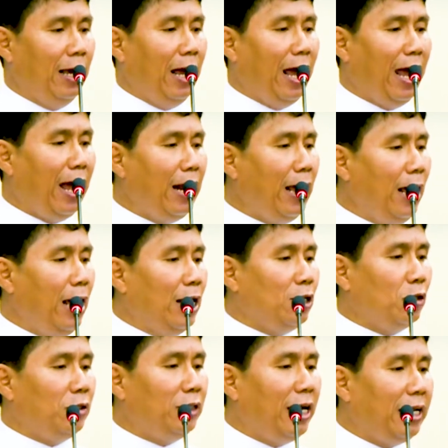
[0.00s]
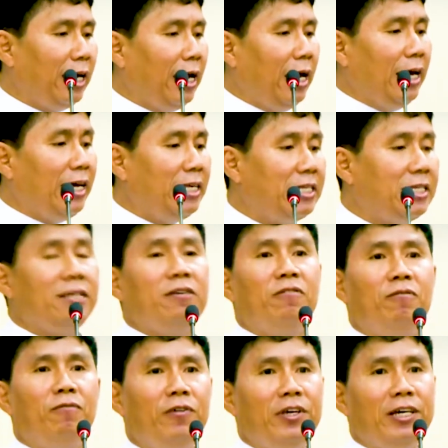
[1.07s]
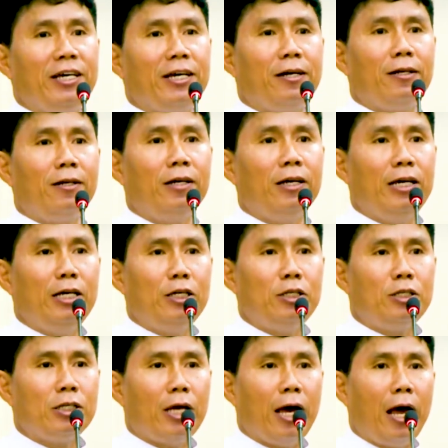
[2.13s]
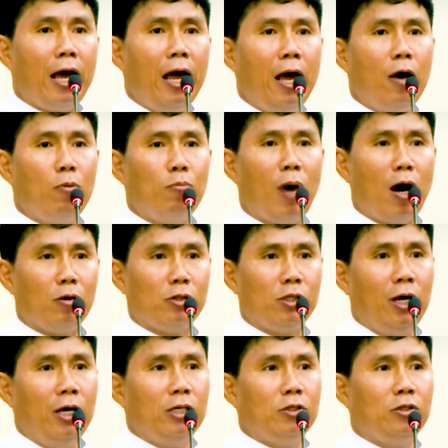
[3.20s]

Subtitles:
and so that his vehicle is a mouse.